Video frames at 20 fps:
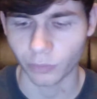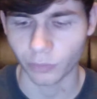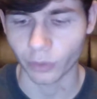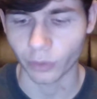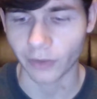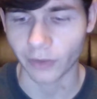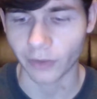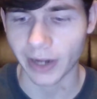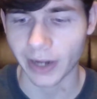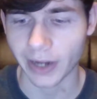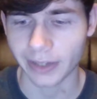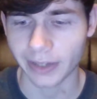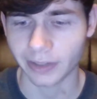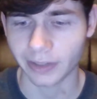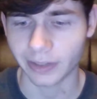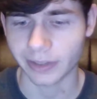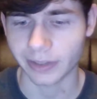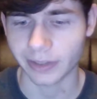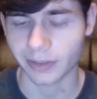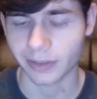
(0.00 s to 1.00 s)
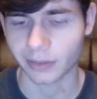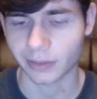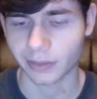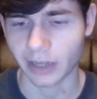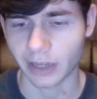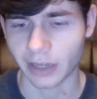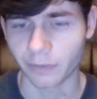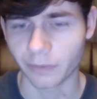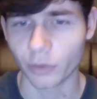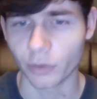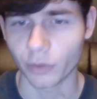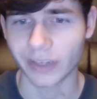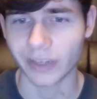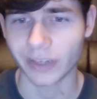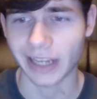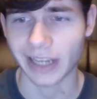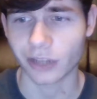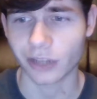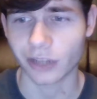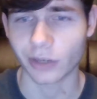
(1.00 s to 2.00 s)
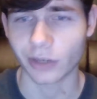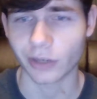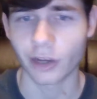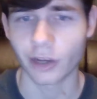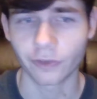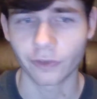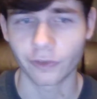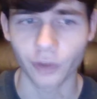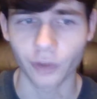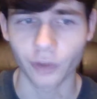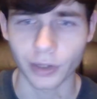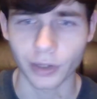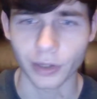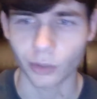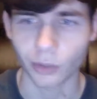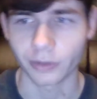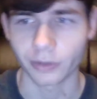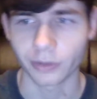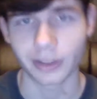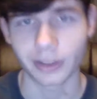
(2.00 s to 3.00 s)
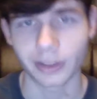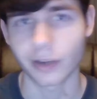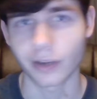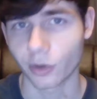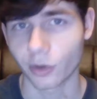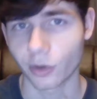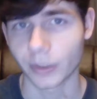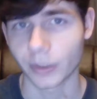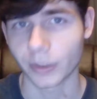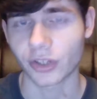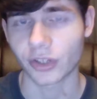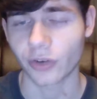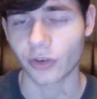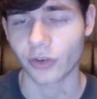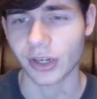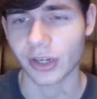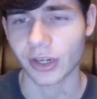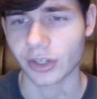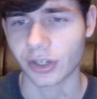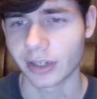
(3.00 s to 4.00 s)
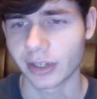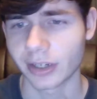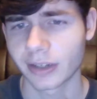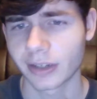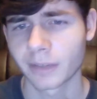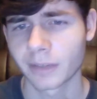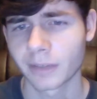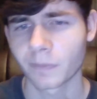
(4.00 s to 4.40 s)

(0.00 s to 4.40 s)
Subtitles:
fighting on this kind of moving castle now, floating towards, they don't know which direction,